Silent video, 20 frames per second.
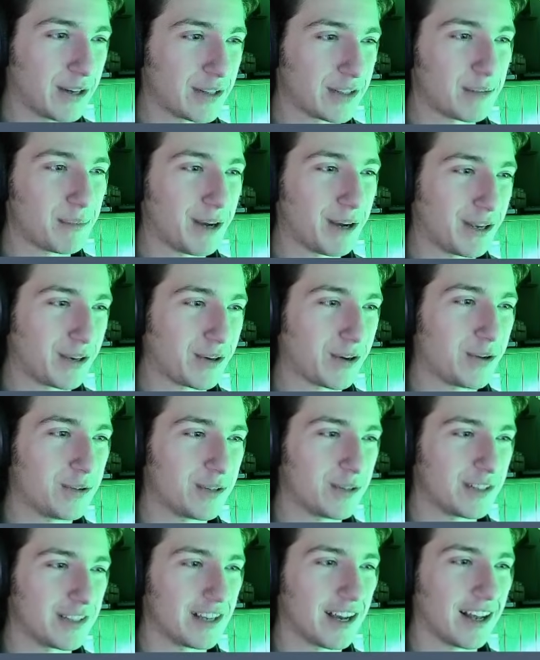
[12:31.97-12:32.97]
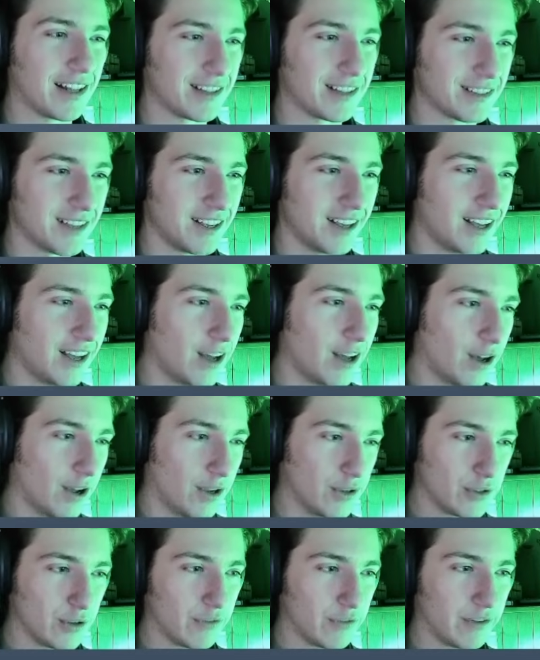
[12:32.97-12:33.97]
about your own designs.
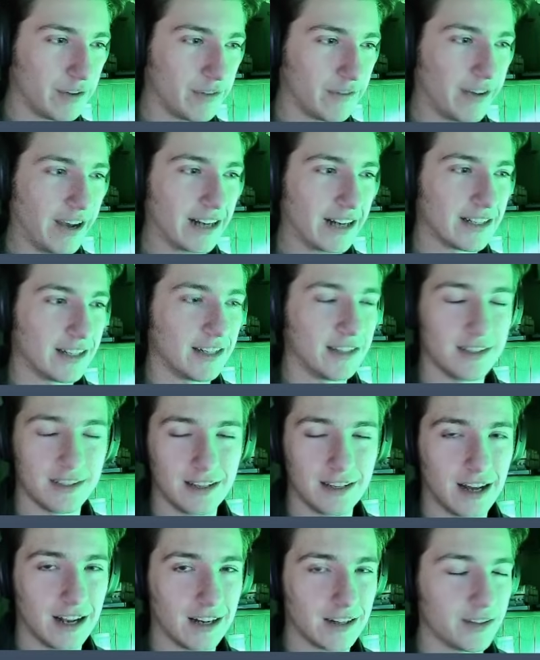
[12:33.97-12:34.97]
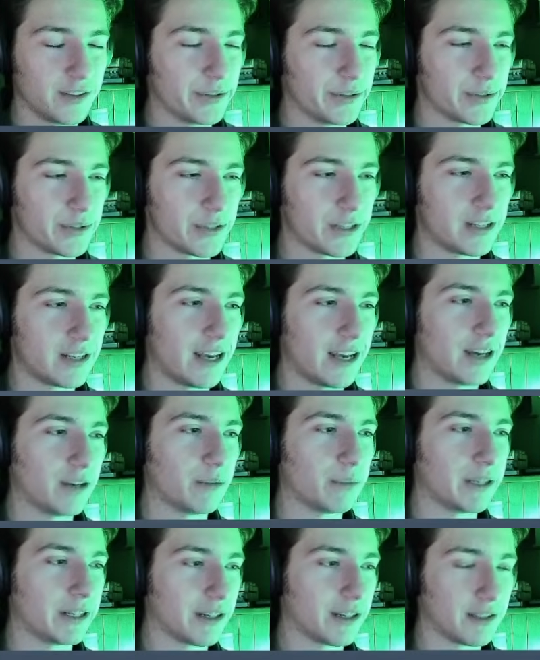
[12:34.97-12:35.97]
Also, fun fact, I did not close the tail
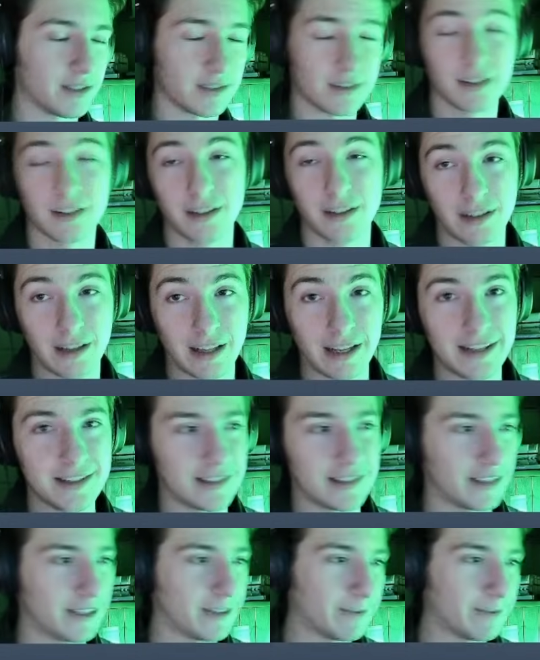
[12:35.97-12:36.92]
because lazy.